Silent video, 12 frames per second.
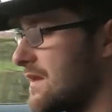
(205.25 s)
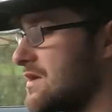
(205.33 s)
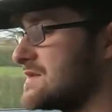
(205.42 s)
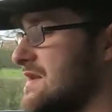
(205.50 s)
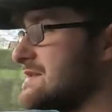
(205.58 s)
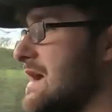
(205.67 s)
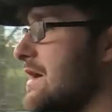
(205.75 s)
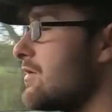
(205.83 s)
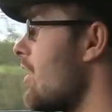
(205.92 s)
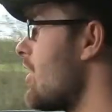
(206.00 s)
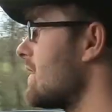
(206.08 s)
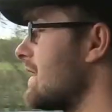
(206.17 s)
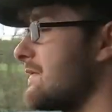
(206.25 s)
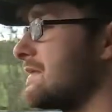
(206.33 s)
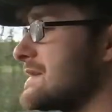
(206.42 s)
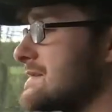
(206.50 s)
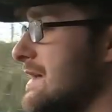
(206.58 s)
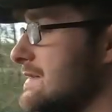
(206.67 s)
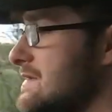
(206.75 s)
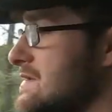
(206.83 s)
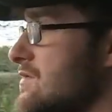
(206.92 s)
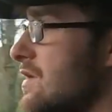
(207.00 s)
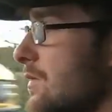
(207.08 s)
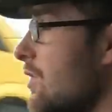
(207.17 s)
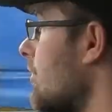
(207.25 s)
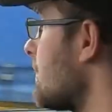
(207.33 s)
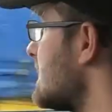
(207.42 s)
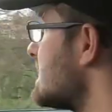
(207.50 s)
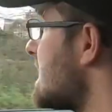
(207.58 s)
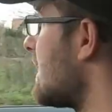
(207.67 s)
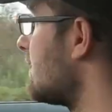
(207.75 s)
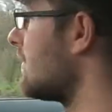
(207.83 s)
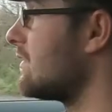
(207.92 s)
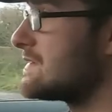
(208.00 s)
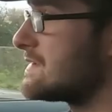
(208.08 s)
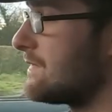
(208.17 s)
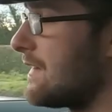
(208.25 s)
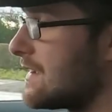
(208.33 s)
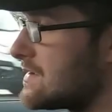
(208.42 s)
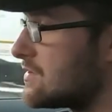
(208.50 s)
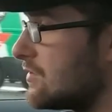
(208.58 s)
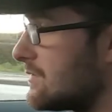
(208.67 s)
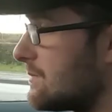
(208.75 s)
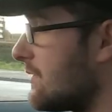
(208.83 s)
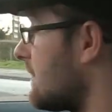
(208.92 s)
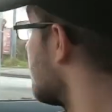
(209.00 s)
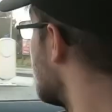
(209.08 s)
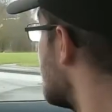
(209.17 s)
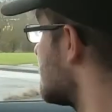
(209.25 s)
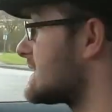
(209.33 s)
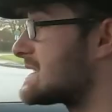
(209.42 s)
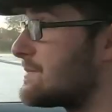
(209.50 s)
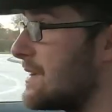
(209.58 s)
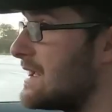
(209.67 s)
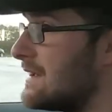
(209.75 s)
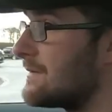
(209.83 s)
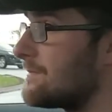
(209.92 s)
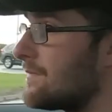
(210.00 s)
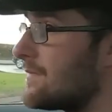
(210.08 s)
Then use the dial on the left hand side to go up and down to find your preferred speed.